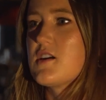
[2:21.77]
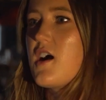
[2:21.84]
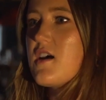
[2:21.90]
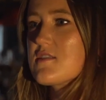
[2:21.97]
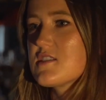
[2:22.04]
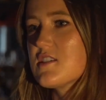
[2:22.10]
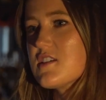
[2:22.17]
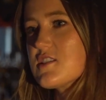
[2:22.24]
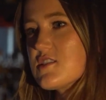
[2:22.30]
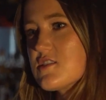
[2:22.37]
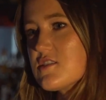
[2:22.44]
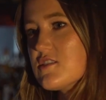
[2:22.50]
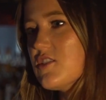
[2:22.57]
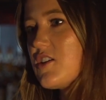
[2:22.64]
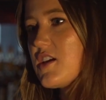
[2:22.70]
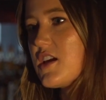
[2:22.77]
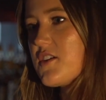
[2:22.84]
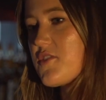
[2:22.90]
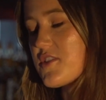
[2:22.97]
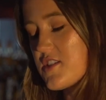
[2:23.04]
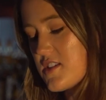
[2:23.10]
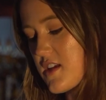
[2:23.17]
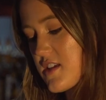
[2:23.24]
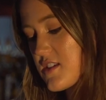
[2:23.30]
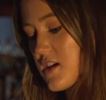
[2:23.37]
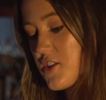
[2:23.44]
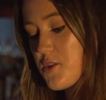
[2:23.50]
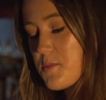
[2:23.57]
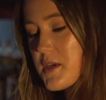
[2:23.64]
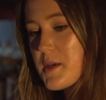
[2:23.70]
constantly looking for success in
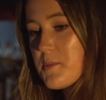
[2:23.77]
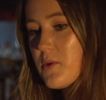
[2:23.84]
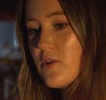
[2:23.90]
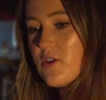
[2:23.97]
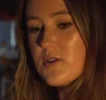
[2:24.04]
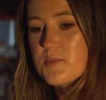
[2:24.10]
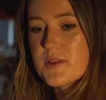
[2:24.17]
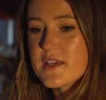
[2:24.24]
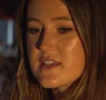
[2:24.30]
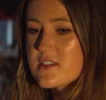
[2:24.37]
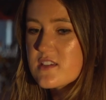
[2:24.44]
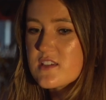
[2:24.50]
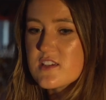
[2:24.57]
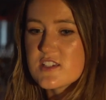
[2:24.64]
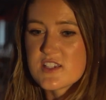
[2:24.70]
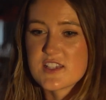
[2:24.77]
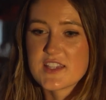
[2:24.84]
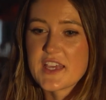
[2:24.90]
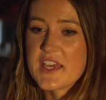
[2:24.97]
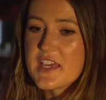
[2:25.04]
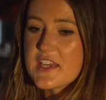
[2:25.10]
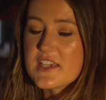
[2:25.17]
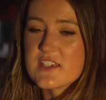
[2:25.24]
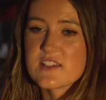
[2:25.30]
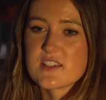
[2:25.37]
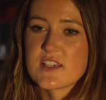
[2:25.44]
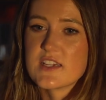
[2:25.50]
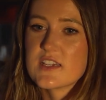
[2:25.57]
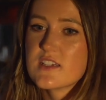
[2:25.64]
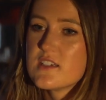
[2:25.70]
other people, places, and things.
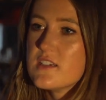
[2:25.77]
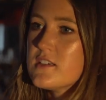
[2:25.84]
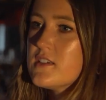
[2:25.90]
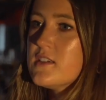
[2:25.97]
Like,